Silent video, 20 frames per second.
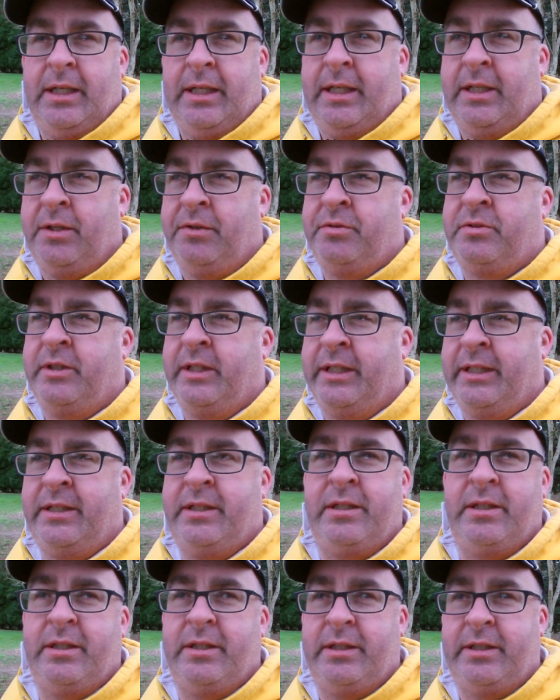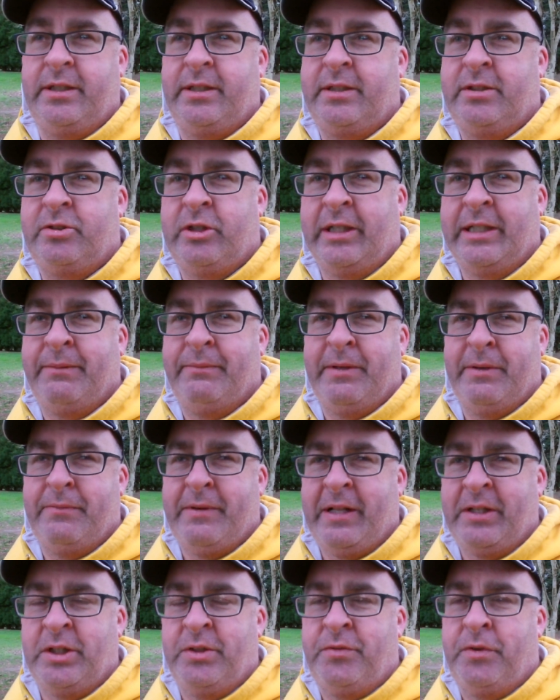and obviously try to get a bit of
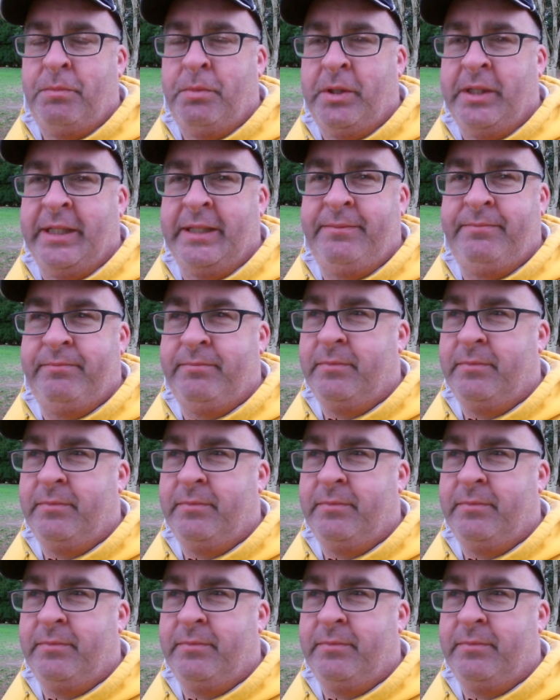value for money,